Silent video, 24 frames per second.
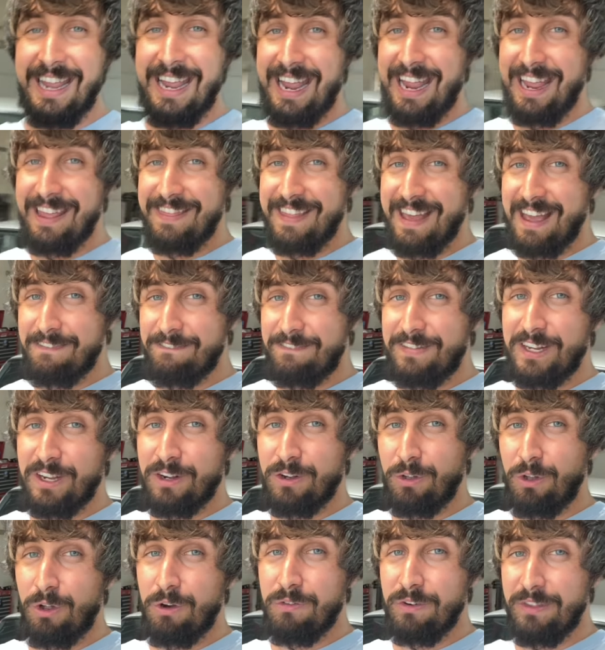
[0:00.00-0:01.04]
And that
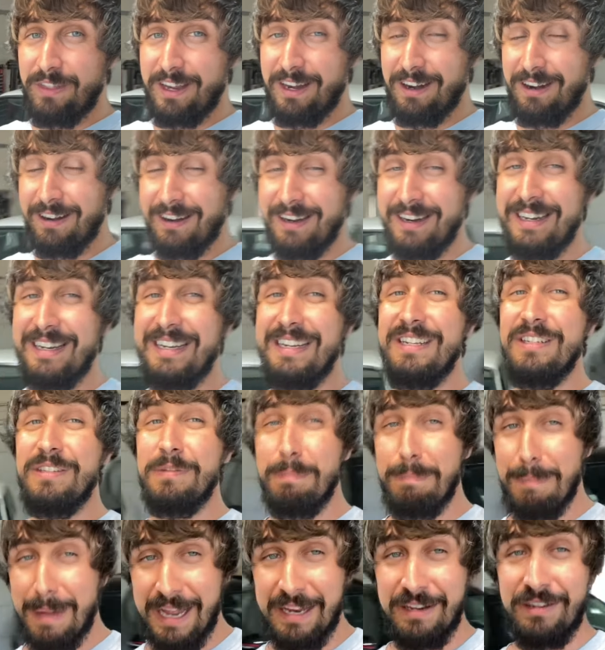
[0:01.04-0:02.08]
vehicle over there is
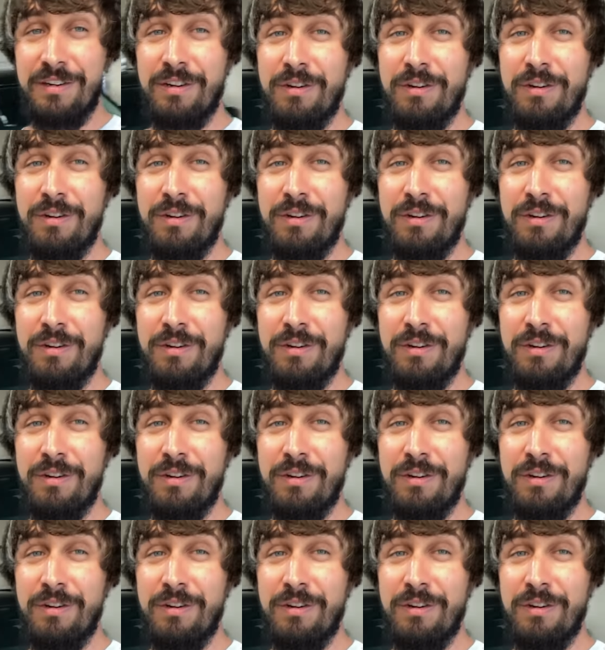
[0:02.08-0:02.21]
meant